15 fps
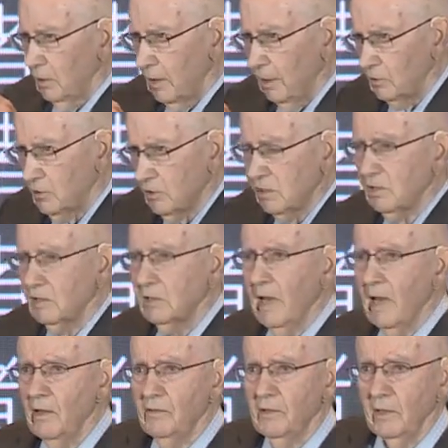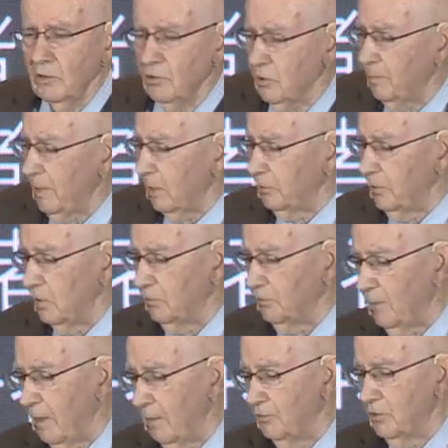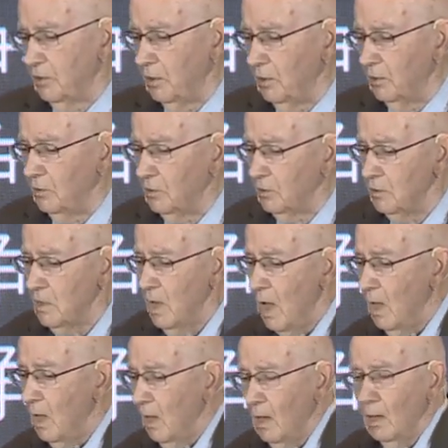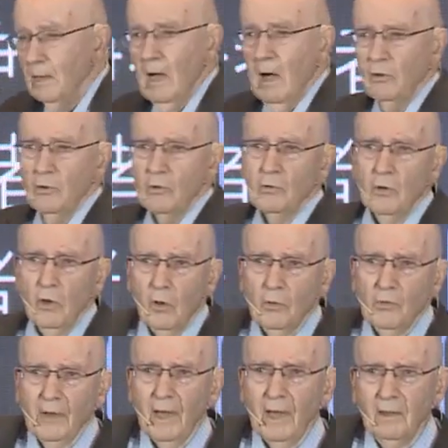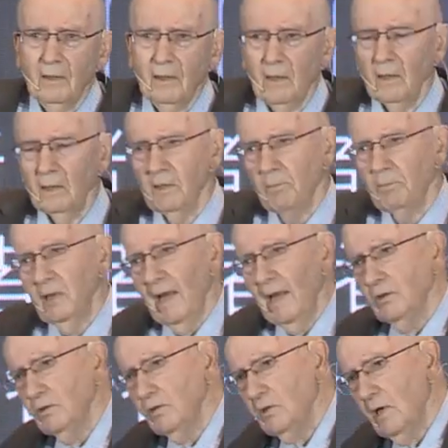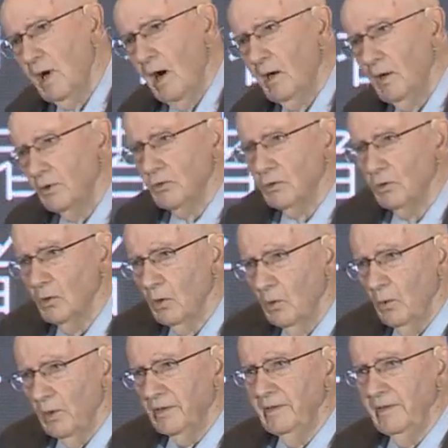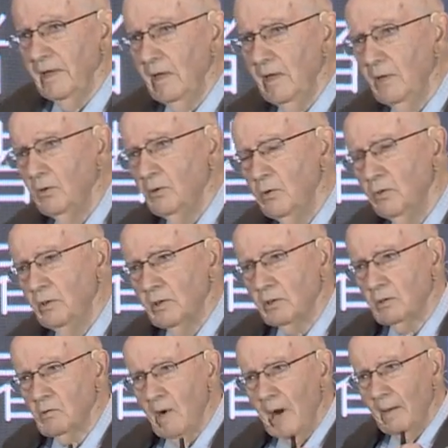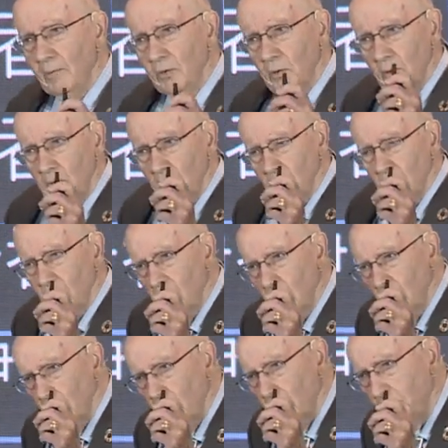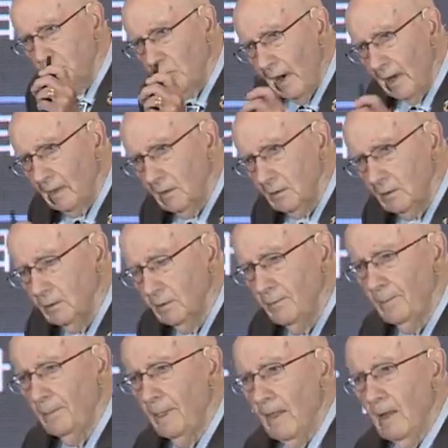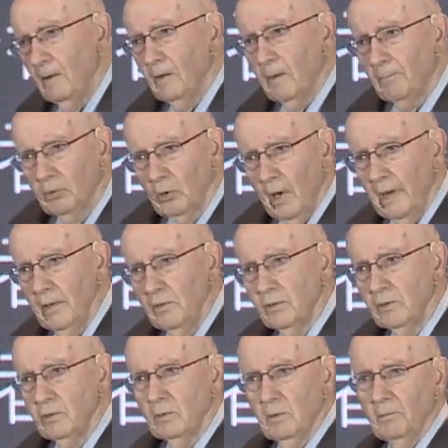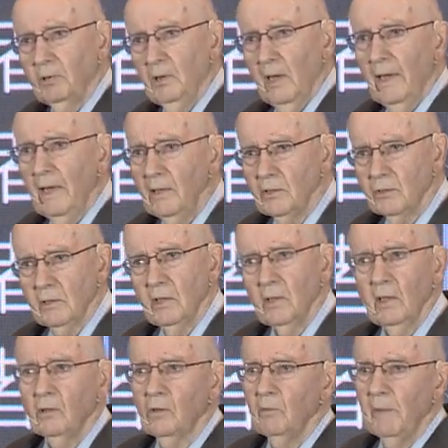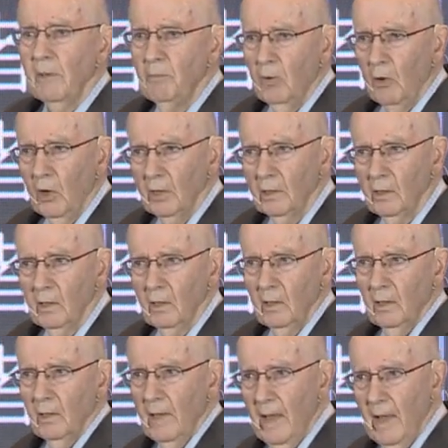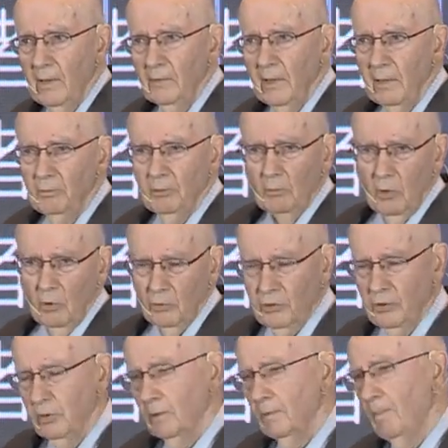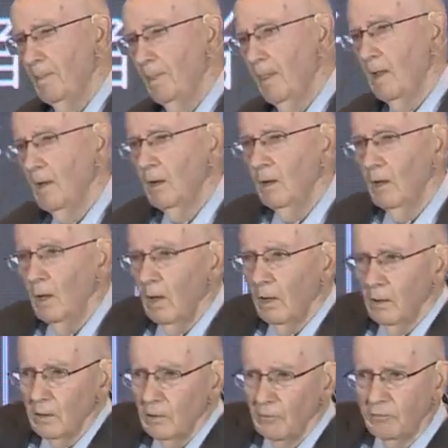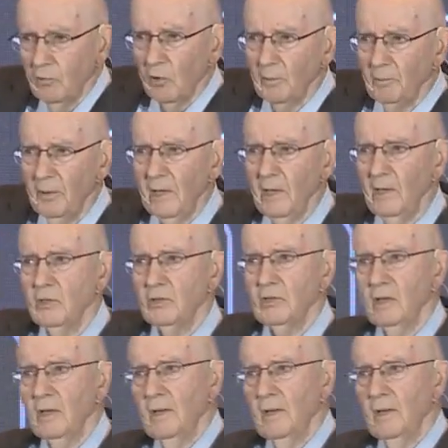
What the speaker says: and say things about these 5 C's. Now, you know that the plan starts with needing to describe your product, the price, the place it could be bought, and the promotion. The 4 P's